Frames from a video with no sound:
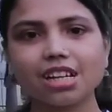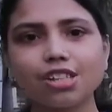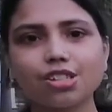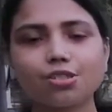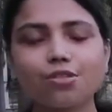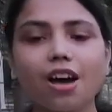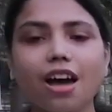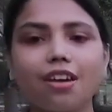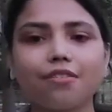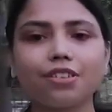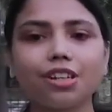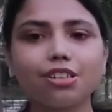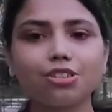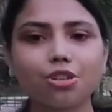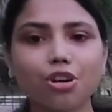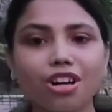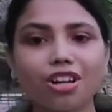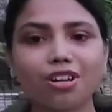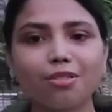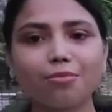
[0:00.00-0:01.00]
So I will
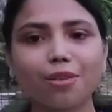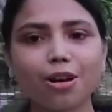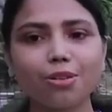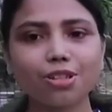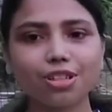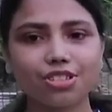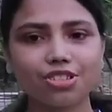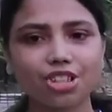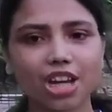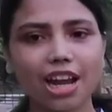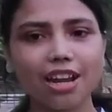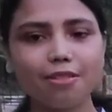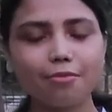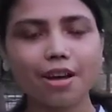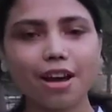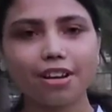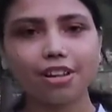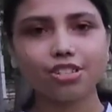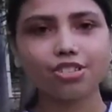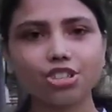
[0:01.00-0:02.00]
talk about child
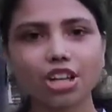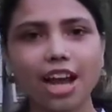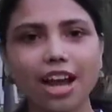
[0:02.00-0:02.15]
marriage.